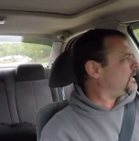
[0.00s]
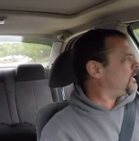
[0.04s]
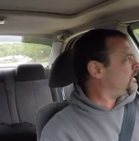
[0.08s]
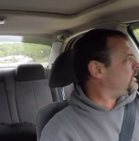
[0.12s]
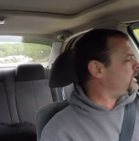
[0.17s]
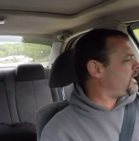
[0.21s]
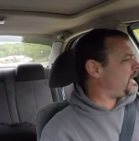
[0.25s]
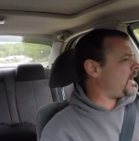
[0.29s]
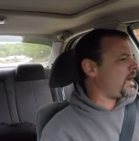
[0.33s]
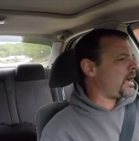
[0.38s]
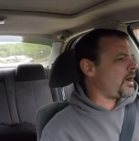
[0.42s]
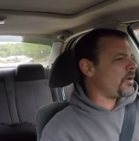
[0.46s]

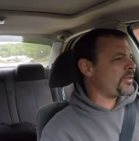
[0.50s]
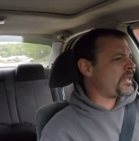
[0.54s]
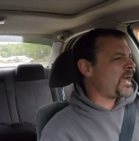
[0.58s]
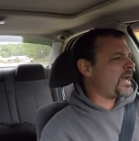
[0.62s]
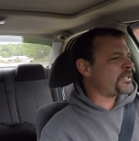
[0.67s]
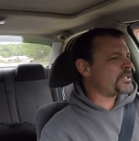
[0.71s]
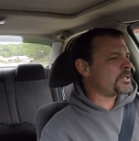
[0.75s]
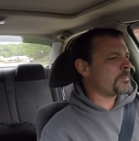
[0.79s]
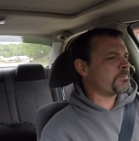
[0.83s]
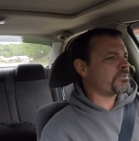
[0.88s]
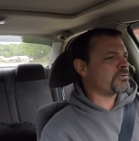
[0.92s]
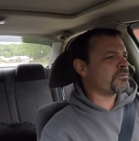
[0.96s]
Now,
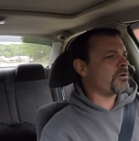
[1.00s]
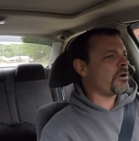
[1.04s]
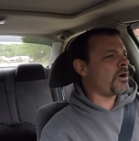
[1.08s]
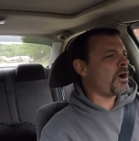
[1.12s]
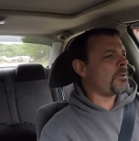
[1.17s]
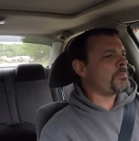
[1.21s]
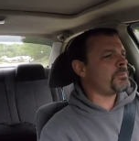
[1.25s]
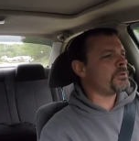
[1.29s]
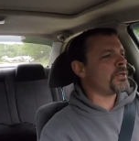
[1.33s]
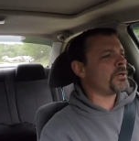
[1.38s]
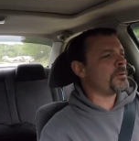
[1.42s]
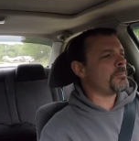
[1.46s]
that's a
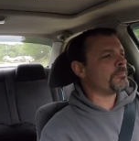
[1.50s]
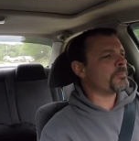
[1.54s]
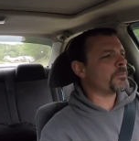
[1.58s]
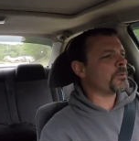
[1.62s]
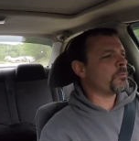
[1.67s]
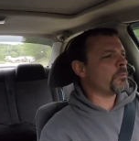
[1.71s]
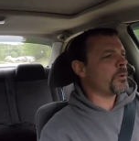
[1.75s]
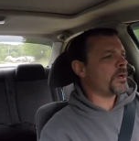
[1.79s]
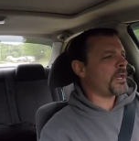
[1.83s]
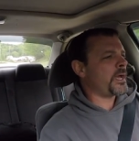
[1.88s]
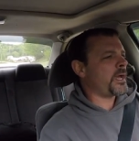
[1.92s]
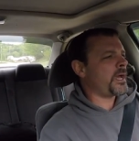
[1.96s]

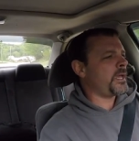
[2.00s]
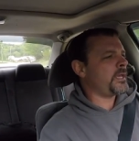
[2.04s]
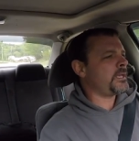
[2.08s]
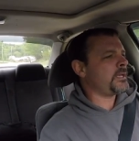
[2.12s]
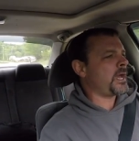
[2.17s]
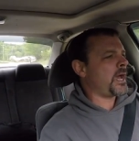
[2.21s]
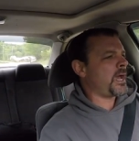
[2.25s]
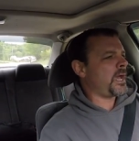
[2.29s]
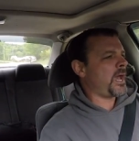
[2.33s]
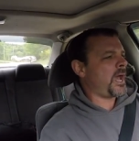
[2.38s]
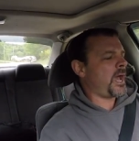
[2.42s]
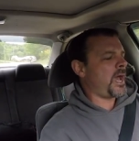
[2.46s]
problem. When
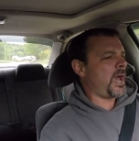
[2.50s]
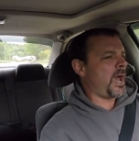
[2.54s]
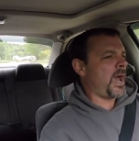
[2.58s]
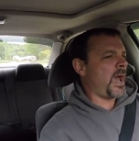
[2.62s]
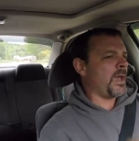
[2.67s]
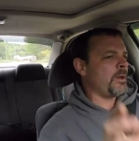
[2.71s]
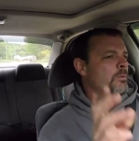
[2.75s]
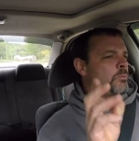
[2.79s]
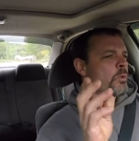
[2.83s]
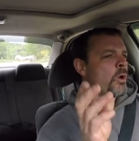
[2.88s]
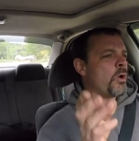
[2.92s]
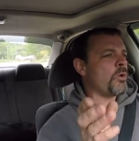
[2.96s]

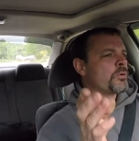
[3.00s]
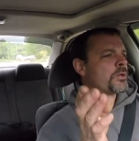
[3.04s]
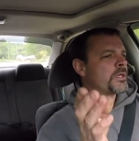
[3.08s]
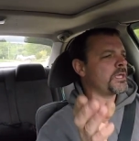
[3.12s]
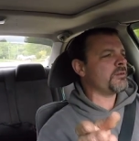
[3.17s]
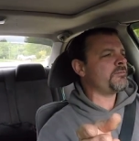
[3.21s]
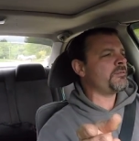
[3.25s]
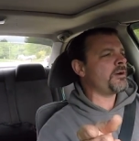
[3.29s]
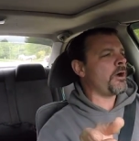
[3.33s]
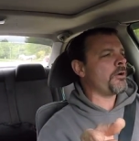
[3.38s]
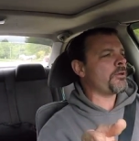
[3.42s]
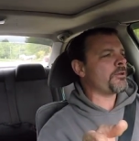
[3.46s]
I won't
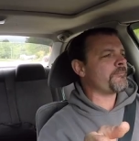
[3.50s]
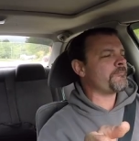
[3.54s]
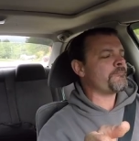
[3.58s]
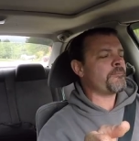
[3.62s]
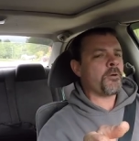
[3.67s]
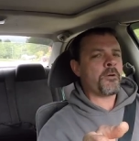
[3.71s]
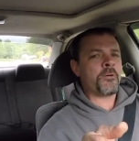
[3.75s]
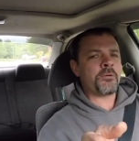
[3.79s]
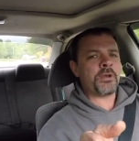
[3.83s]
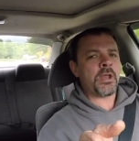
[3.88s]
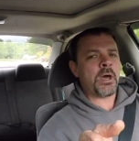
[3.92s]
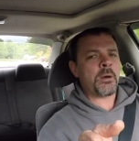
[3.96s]
give out a
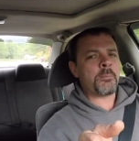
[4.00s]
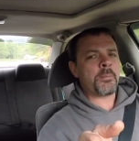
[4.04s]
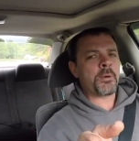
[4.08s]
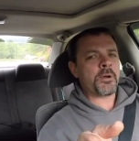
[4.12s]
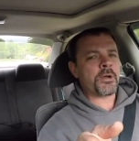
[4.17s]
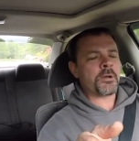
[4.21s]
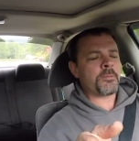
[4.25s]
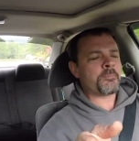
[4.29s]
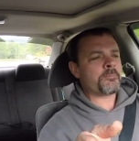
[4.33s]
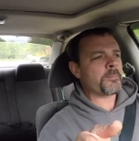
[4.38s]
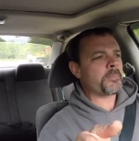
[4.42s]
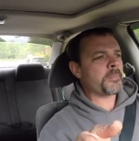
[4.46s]
phone
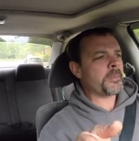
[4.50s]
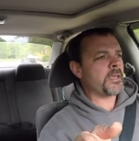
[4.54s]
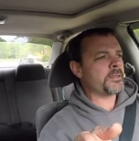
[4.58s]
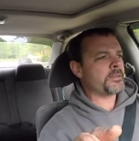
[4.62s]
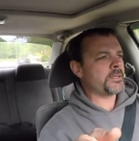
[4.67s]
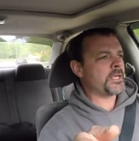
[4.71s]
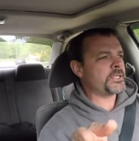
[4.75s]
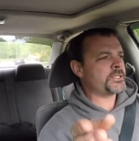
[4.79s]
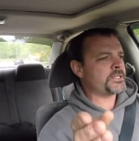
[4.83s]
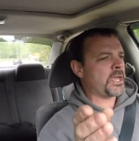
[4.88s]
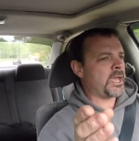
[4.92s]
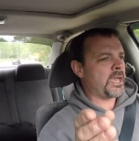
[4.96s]
number
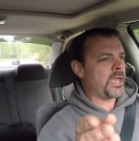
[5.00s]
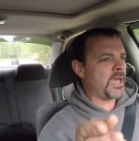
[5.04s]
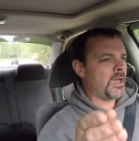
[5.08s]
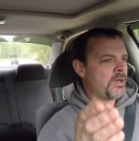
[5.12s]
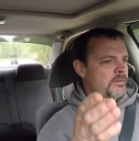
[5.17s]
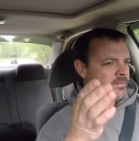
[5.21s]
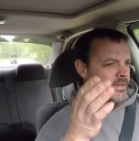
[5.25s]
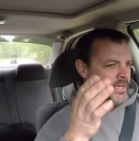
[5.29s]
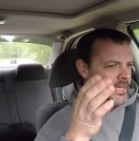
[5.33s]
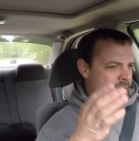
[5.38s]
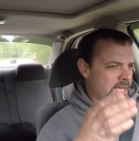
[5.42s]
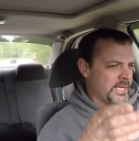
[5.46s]
unless I
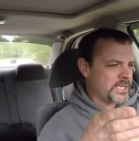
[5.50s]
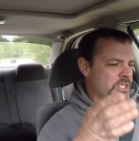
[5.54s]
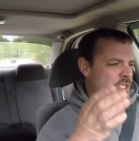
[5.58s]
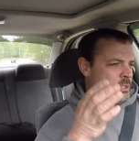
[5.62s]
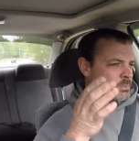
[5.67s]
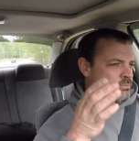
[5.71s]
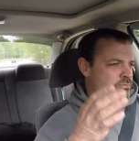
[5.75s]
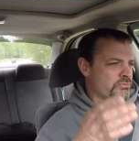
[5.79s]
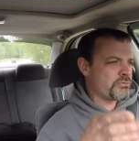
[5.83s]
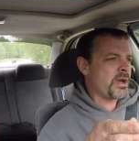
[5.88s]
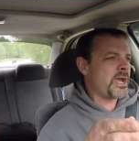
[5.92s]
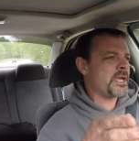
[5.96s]
have
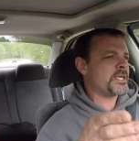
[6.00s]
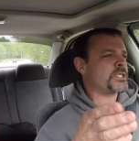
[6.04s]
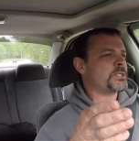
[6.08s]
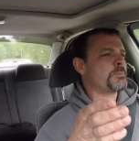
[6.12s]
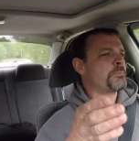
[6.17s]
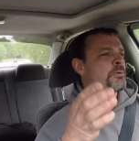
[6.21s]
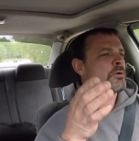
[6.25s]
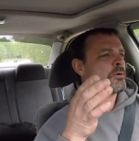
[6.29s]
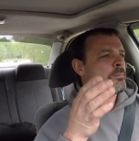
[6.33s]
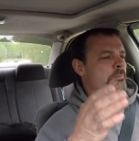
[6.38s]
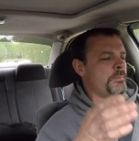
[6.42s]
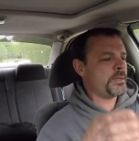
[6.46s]
express
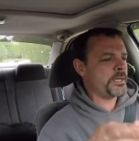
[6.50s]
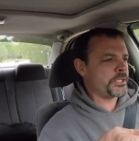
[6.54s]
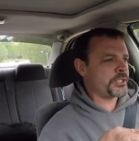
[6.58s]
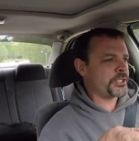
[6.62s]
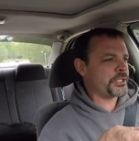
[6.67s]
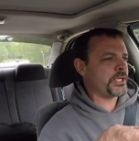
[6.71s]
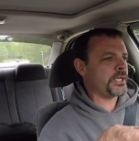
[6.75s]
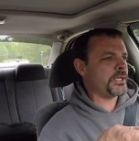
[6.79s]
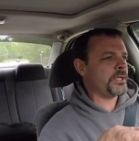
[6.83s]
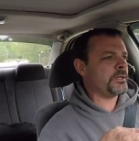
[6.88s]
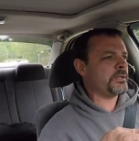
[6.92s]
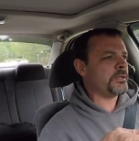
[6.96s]

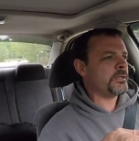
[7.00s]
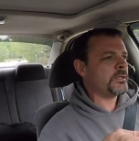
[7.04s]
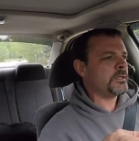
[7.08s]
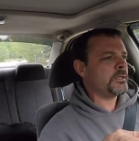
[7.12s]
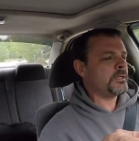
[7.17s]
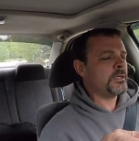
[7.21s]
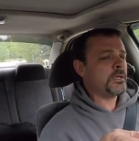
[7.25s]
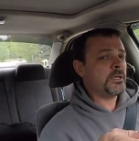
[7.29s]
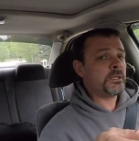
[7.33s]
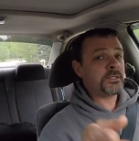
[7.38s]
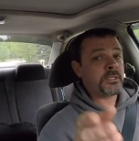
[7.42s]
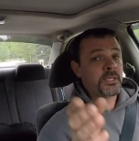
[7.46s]
permission
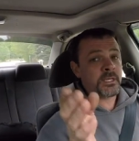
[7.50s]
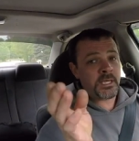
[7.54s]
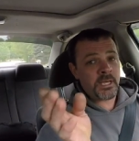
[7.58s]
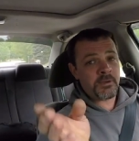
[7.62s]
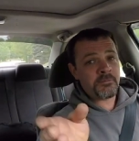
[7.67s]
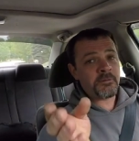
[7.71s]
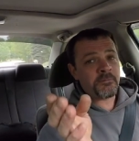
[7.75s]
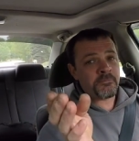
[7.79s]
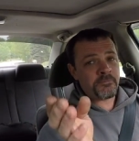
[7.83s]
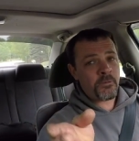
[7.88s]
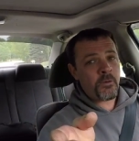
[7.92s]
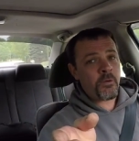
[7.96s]
to
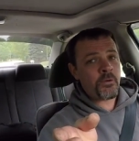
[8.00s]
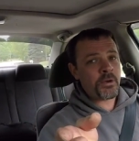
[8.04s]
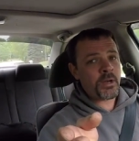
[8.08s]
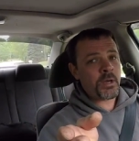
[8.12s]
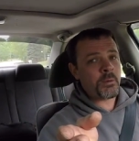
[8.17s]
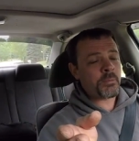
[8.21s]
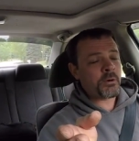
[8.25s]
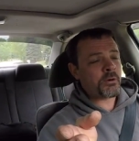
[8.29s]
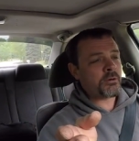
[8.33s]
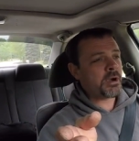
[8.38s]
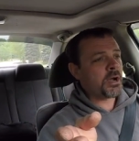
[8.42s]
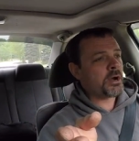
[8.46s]
give a phone
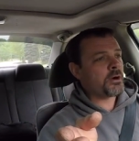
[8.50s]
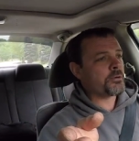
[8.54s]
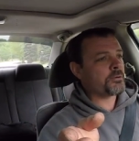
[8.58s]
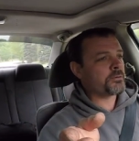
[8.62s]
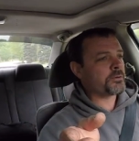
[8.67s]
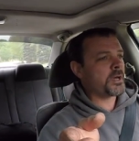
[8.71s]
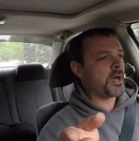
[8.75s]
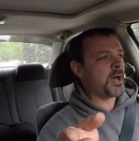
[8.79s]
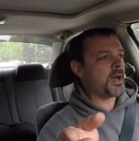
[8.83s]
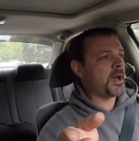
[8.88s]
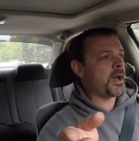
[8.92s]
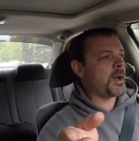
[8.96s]
number out.
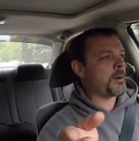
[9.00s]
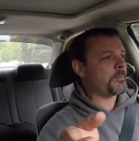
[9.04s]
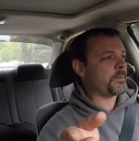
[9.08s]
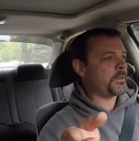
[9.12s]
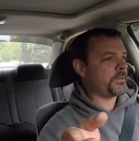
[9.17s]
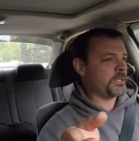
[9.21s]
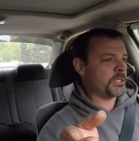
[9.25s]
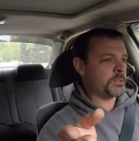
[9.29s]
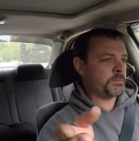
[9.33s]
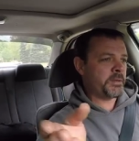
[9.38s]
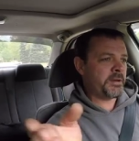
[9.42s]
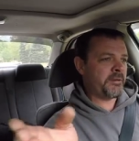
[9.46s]

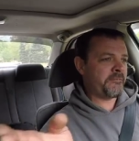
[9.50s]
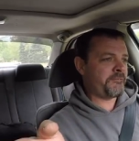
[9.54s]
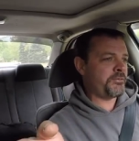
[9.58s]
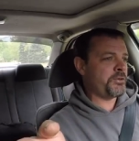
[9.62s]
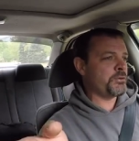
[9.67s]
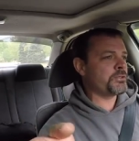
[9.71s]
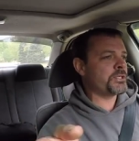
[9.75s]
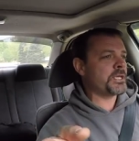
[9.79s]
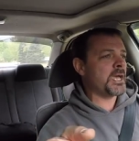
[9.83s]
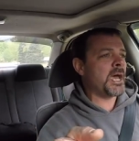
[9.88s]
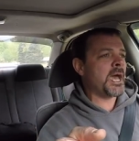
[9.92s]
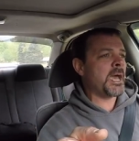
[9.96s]
And there's been a
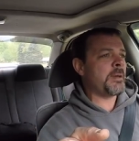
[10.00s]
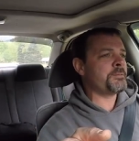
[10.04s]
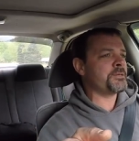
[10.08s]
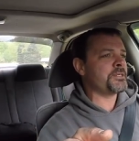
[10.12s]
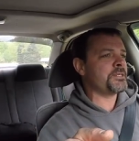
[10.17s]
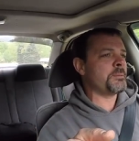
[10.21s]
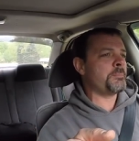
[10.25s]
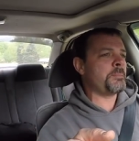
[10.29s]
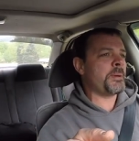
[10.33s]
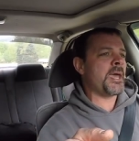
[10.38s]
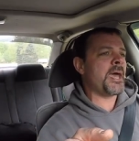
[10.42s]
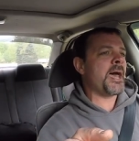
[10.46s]
few times
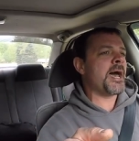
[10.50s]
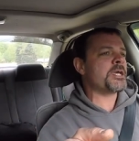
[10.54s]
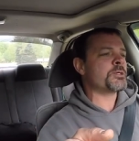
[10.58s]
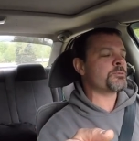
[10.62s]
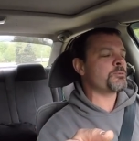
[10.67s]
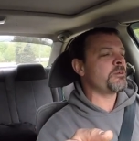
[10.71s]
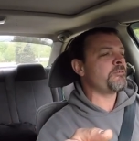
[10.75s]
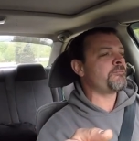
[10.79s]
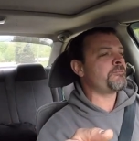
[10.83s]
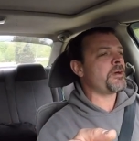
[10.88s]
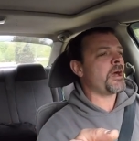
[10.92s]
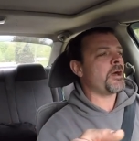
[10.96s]
in the past
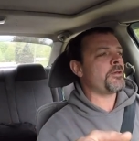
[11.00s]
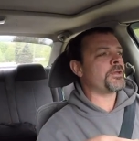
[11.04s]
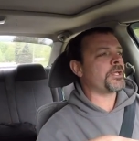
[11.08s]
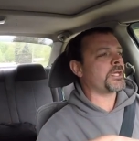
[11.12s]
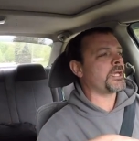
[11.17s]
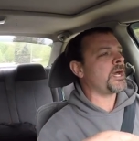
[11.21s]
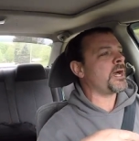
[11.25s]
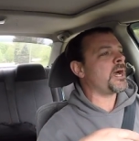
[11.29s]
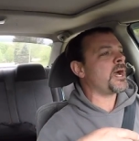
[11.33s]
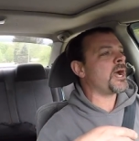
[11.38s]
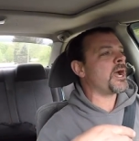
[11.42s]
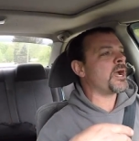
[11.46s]
we found a
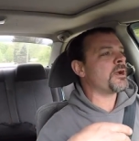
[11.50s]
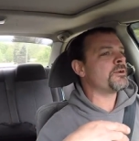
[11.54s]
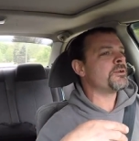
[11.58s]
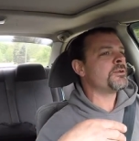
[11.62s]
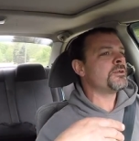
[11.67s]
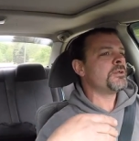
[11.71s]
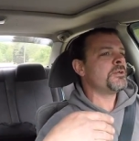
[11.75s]
car,